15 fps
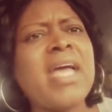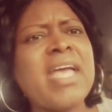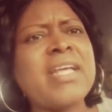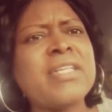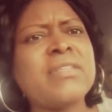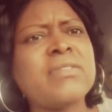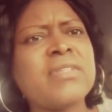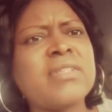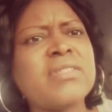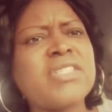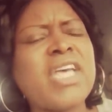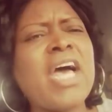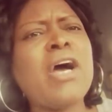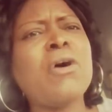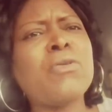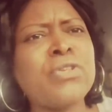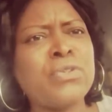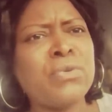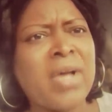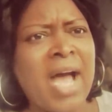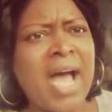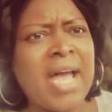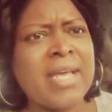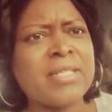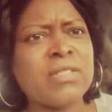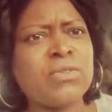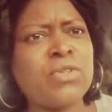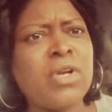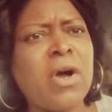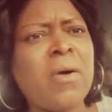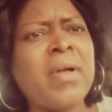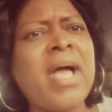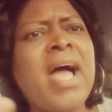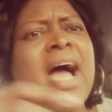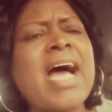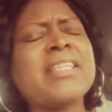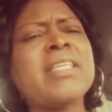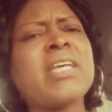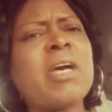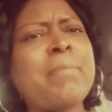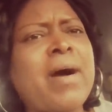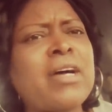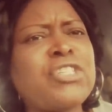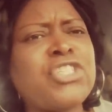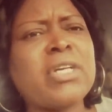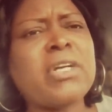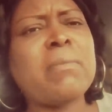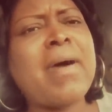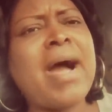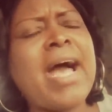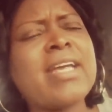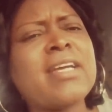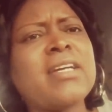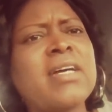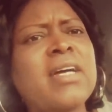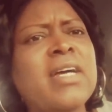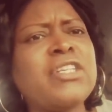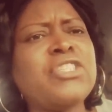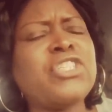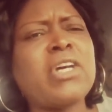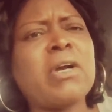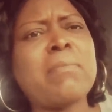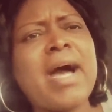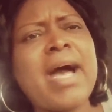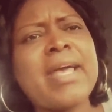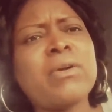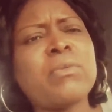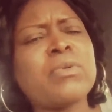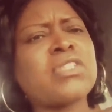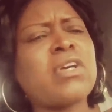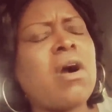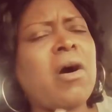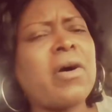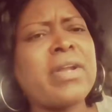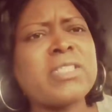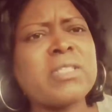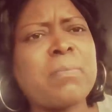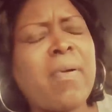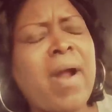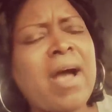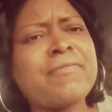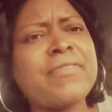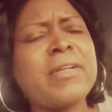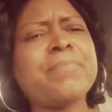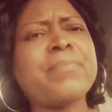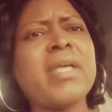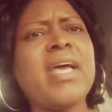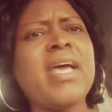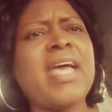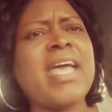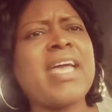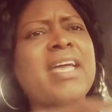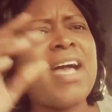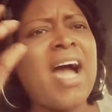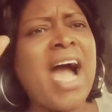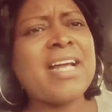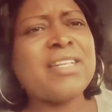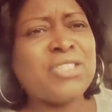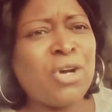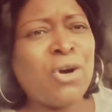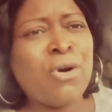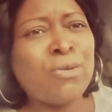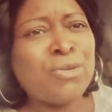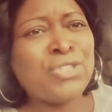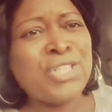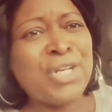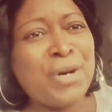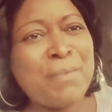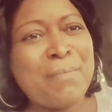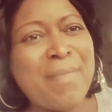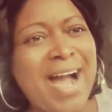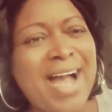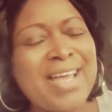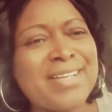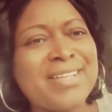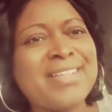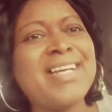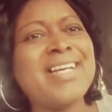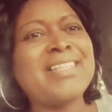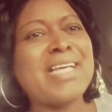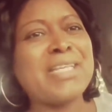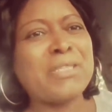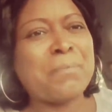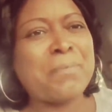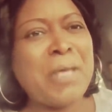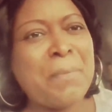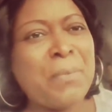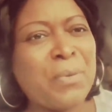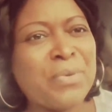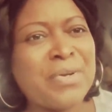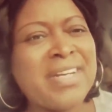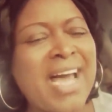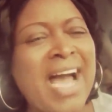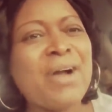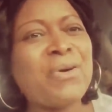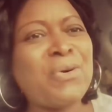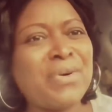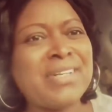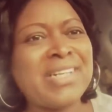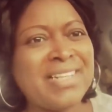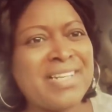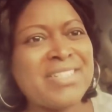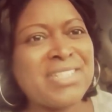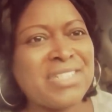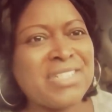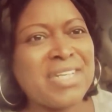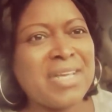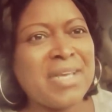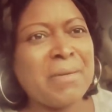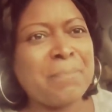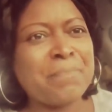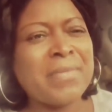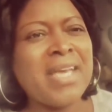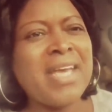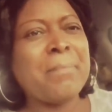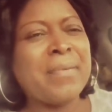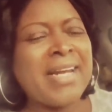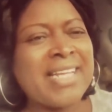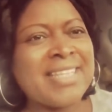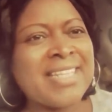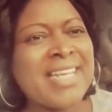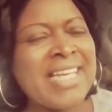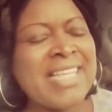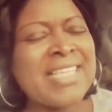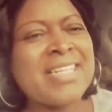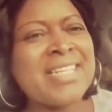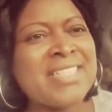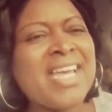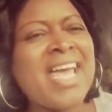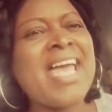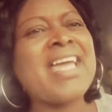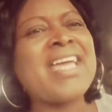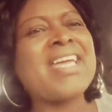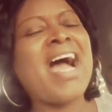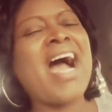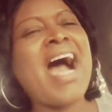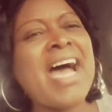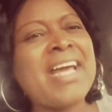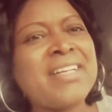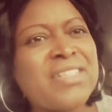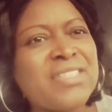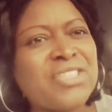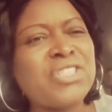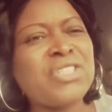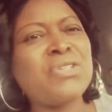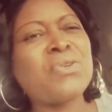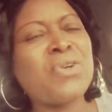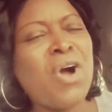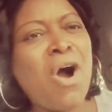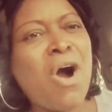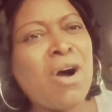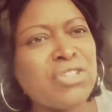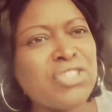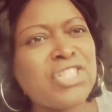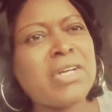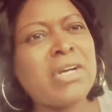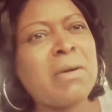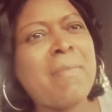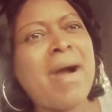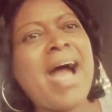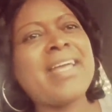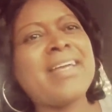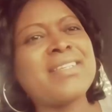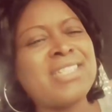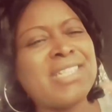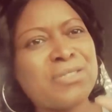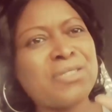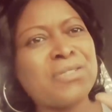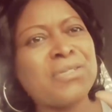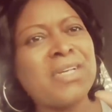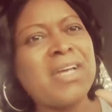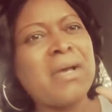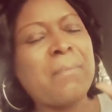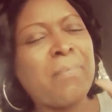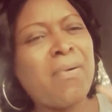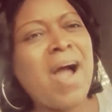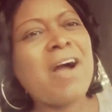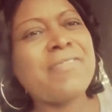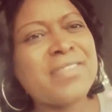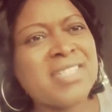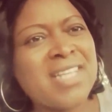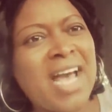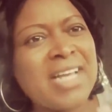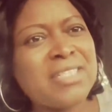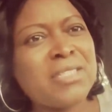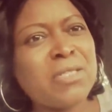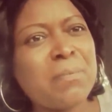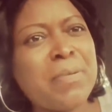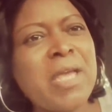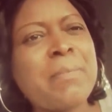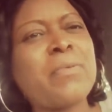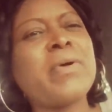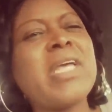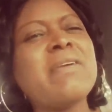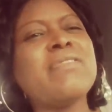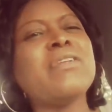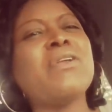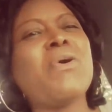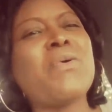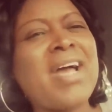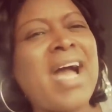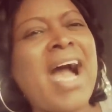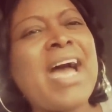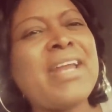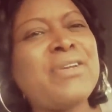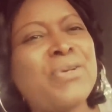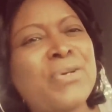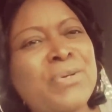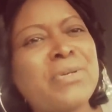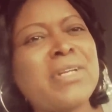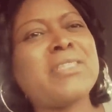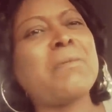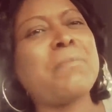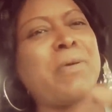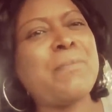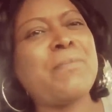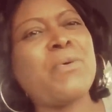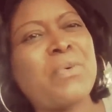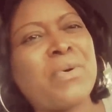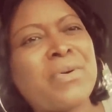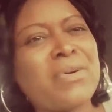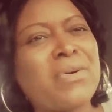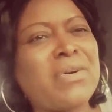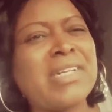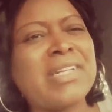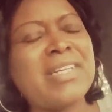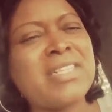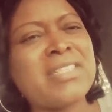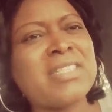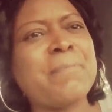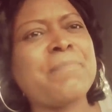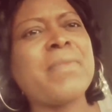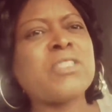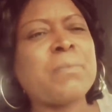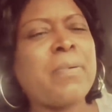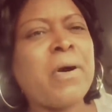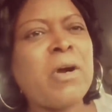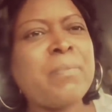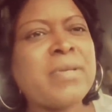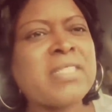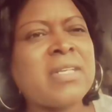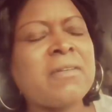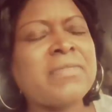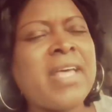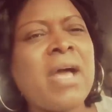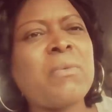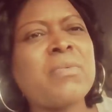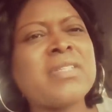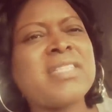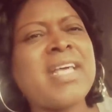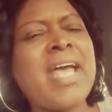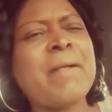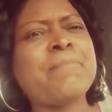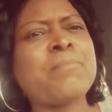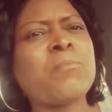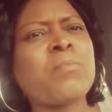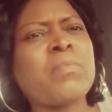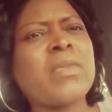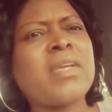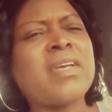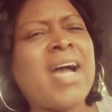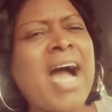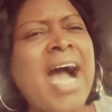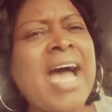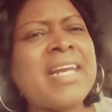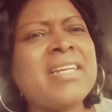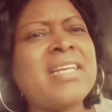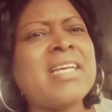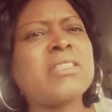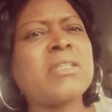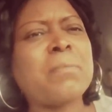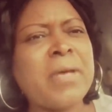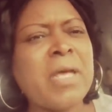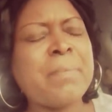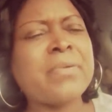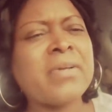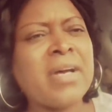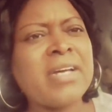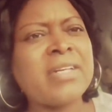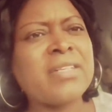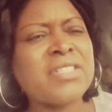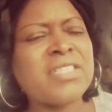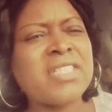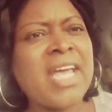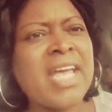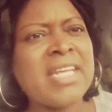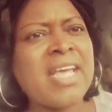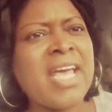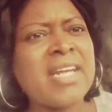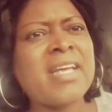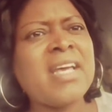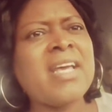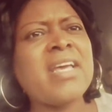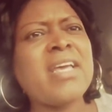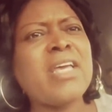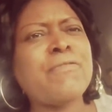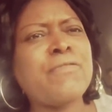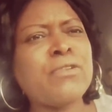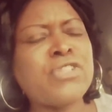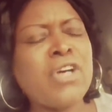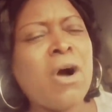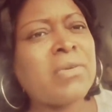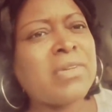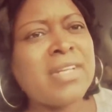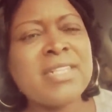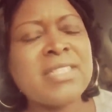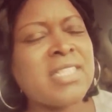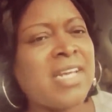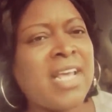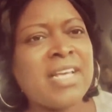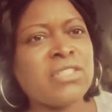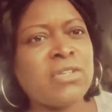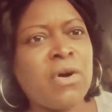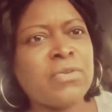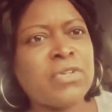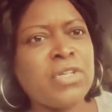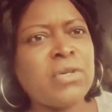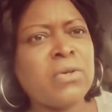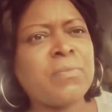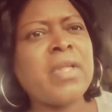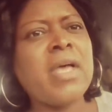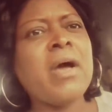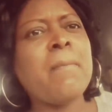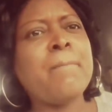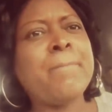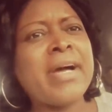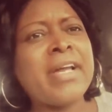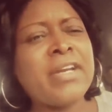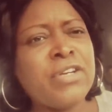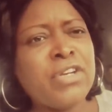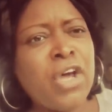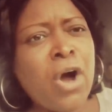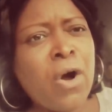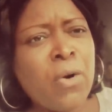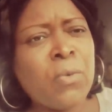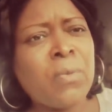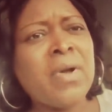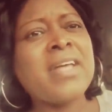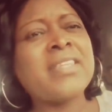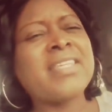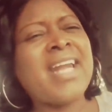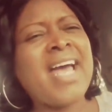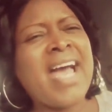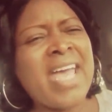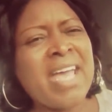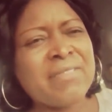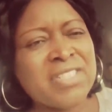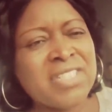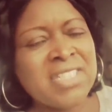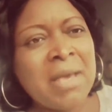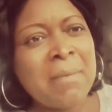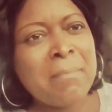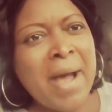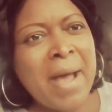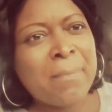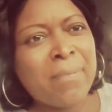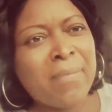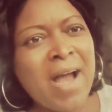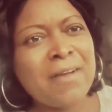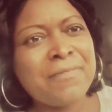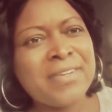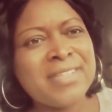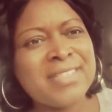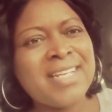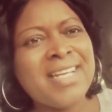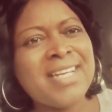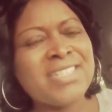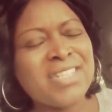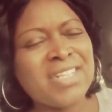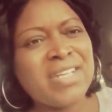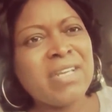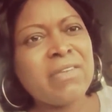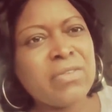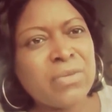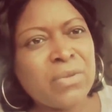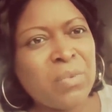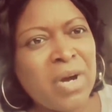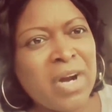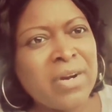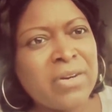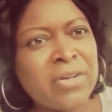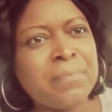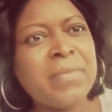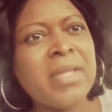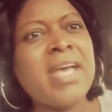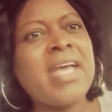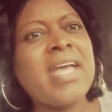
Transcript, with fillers: And tell you guys. You know, I think about Jeremiah. Jeremiah was called as a prophet, and God told Jeremiah that the people were not going to listen to him. But at the end of the day, God still called Jeremiah to, to prophesy to the people, even though God knew that the people weren't going to listen. The purpose of that was that God need the people to understand that if you don't listen, that's on you. But know that I have sent my prophet to give you the word.